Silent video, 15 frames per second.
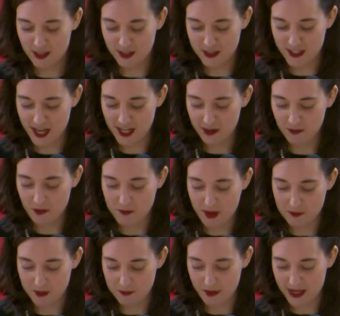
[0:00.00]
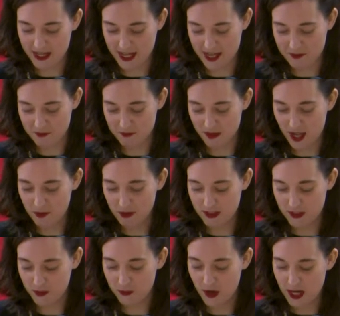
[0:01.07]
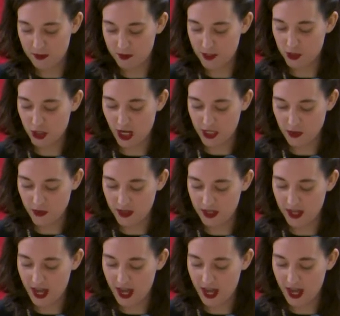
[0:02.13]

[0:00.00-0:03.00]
Snyder remembered my name and was incredibly genuine